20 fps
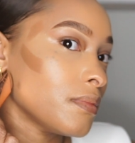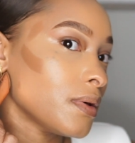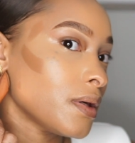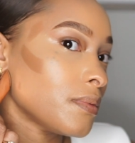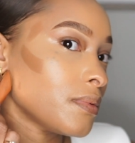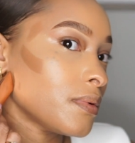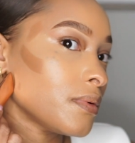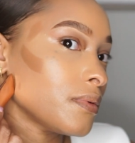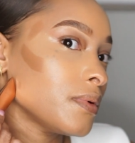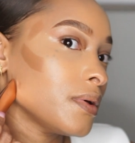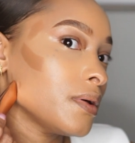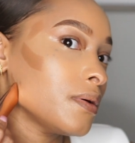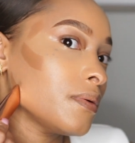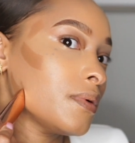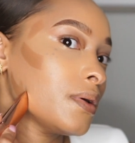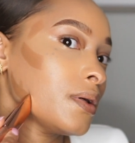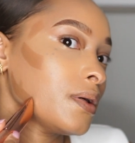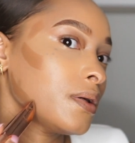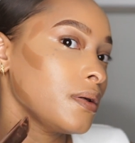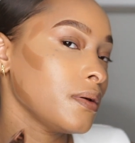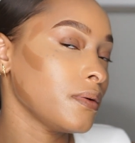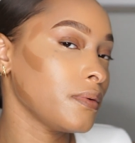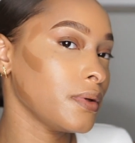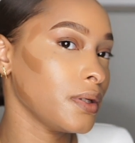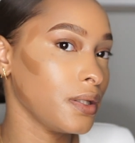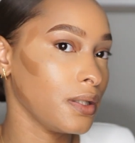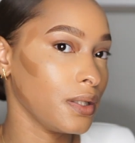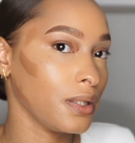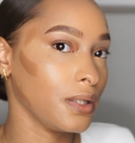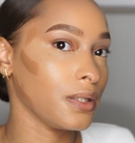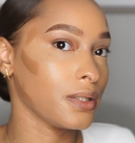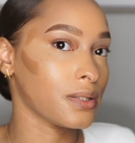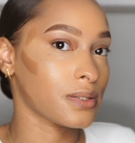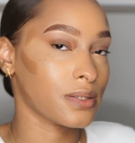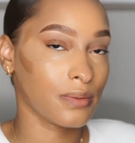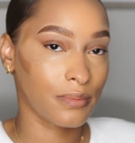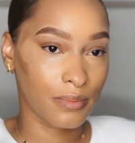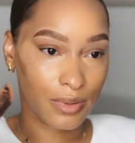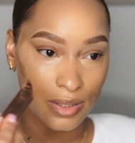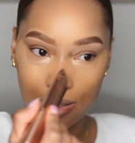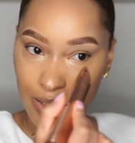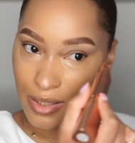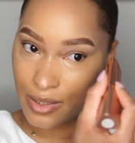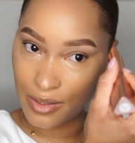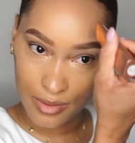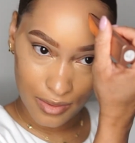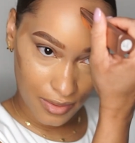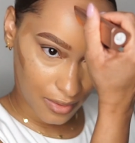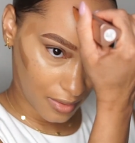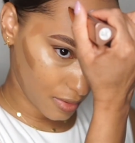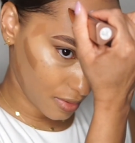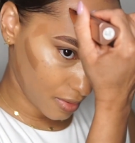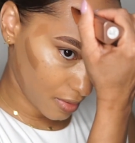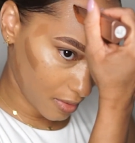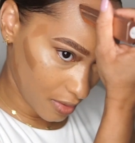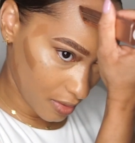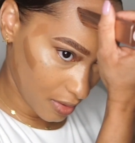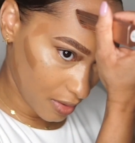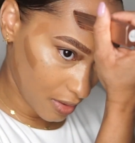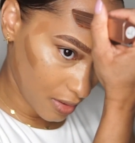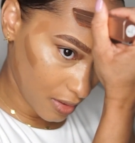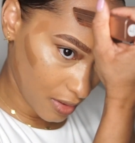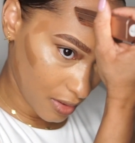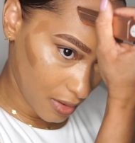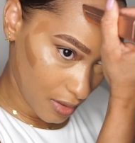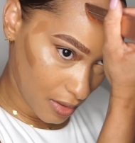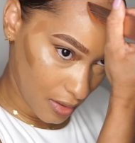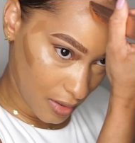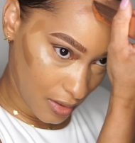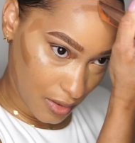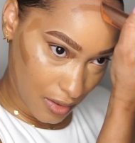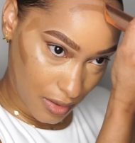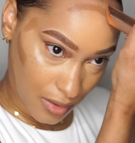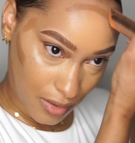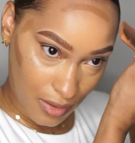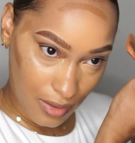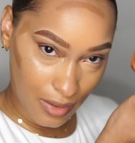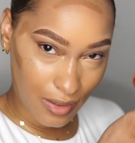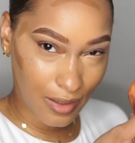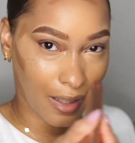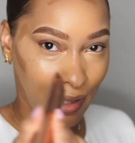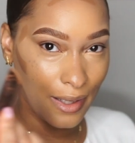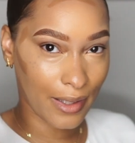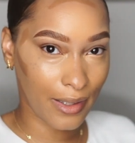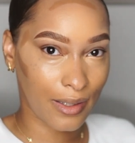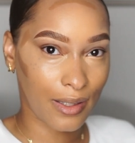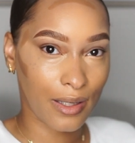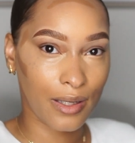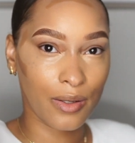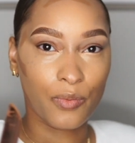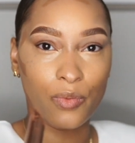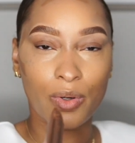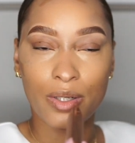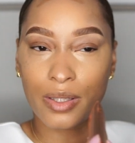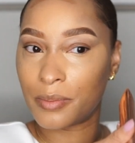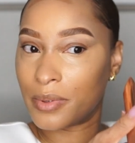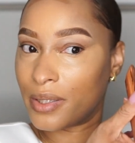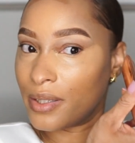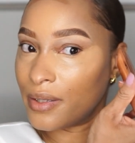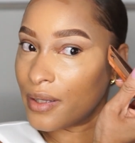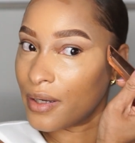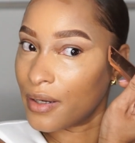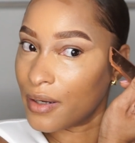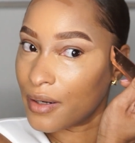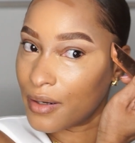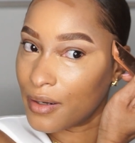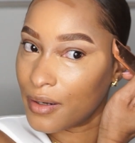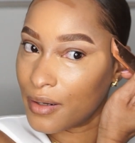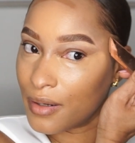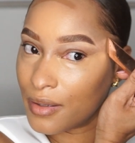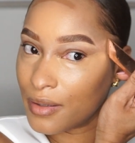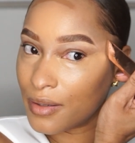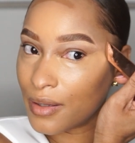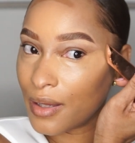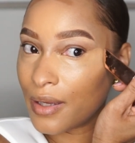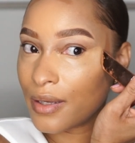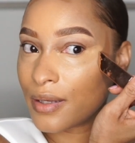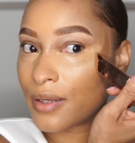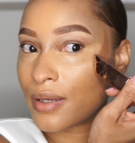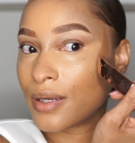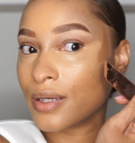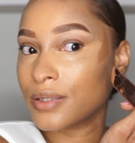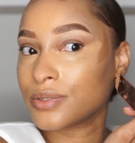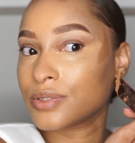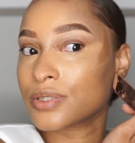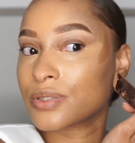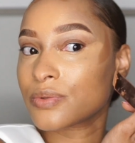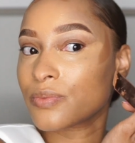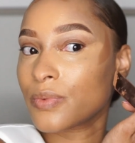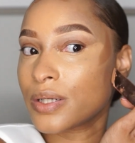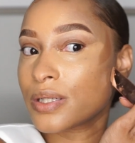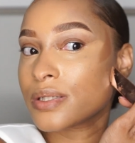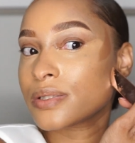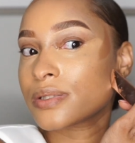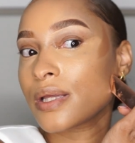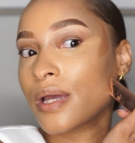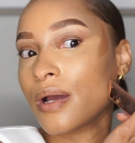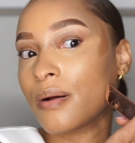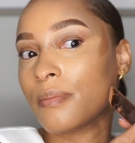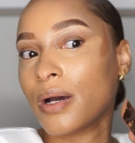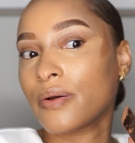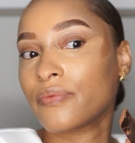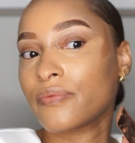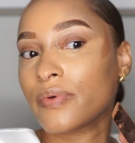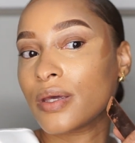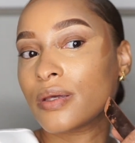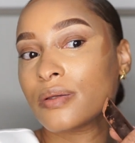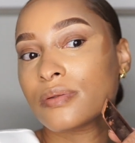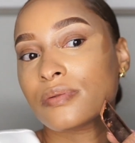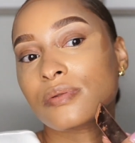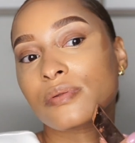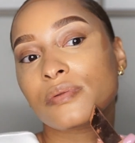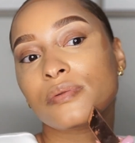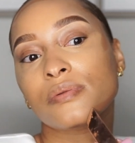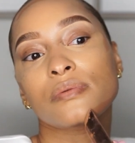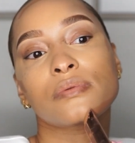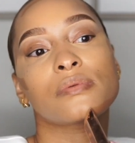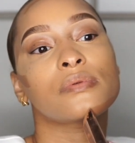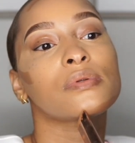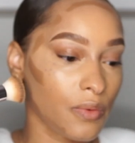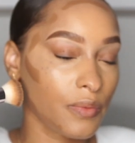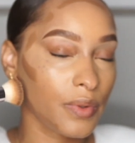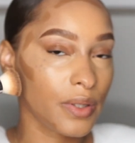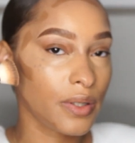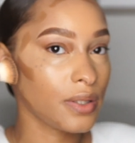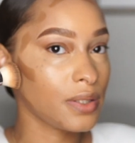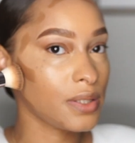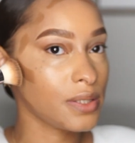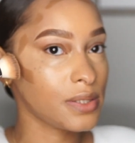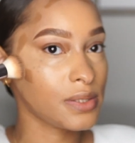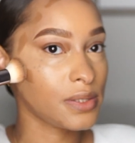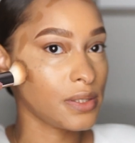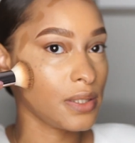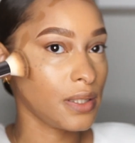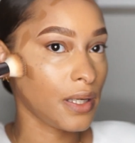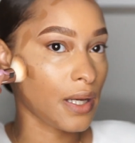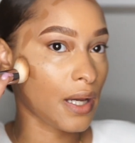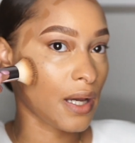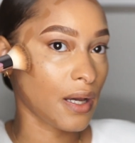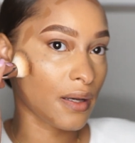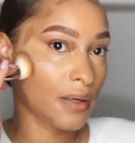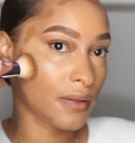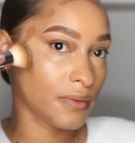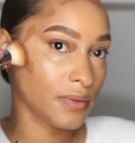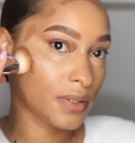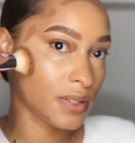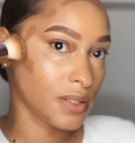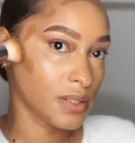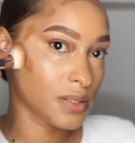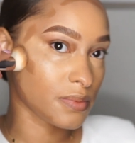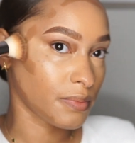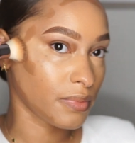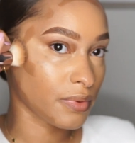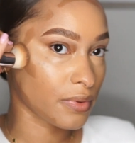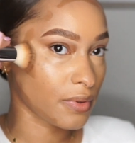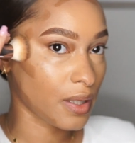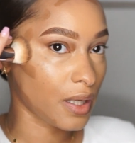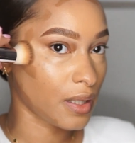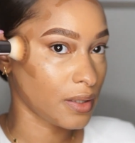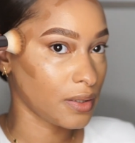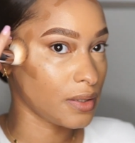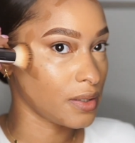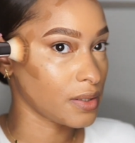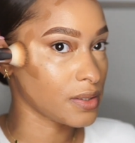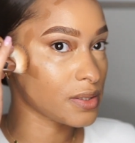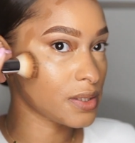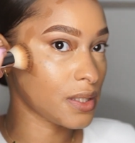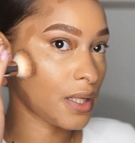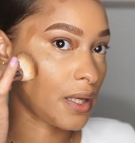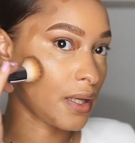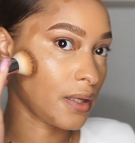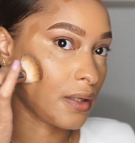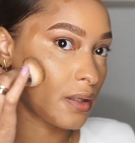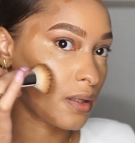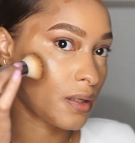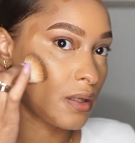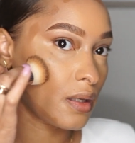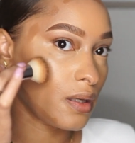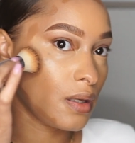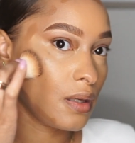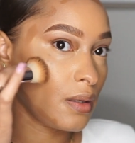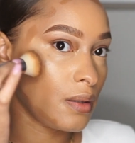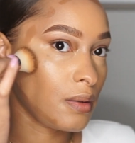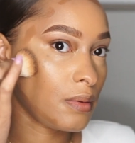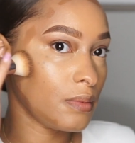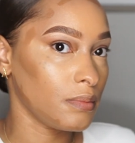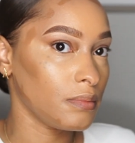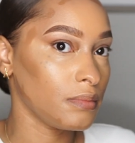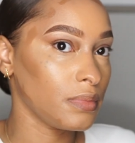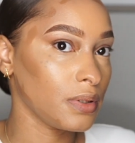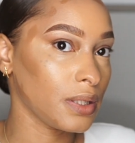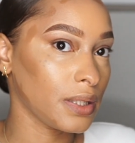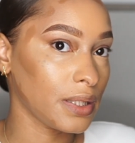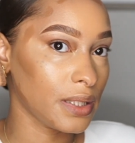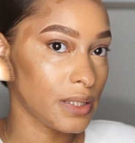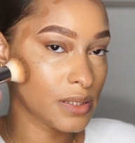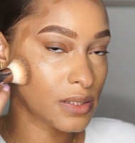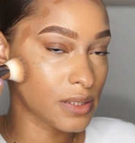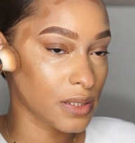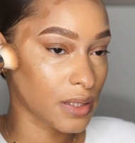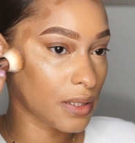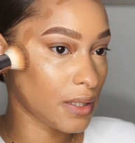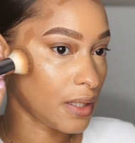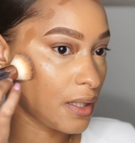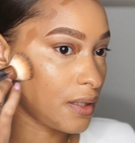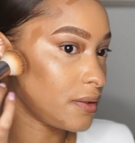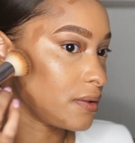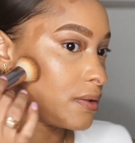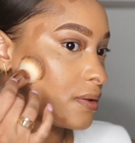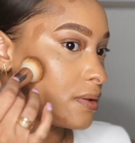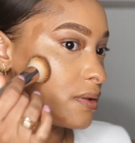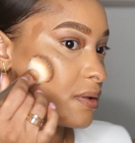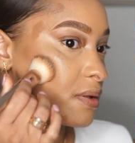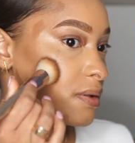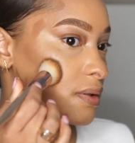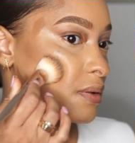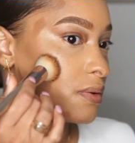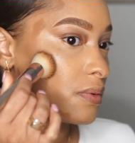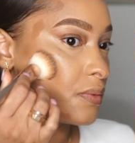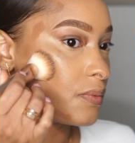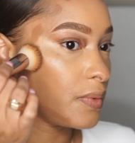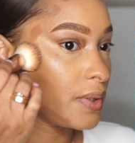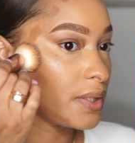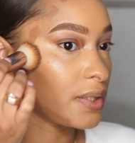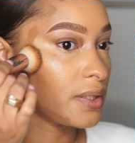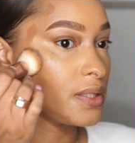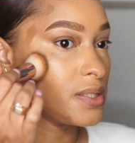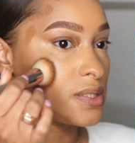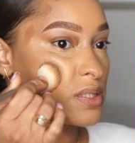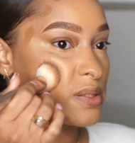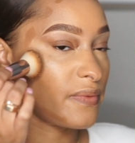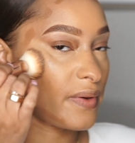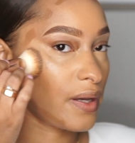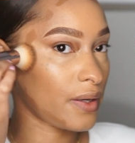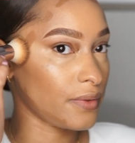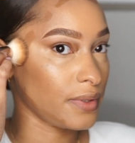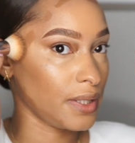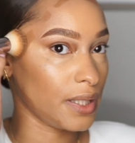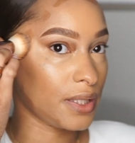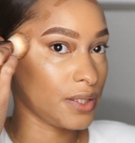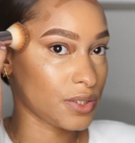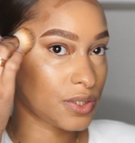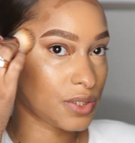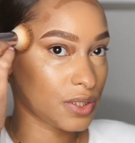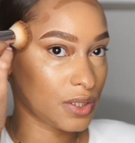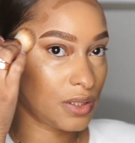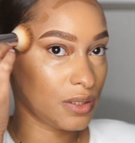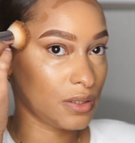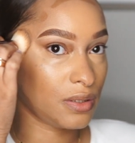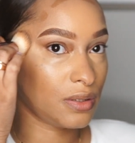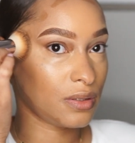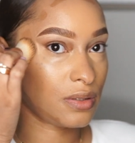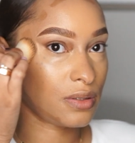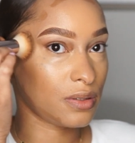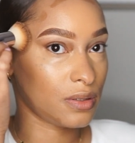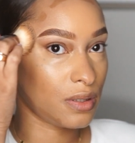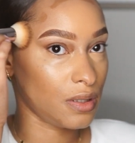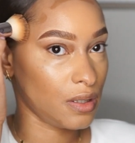Baby, we need it to blend like it want to be there. Like it just want to stay on my face. So we're going to see how these products like blend together with this foundation.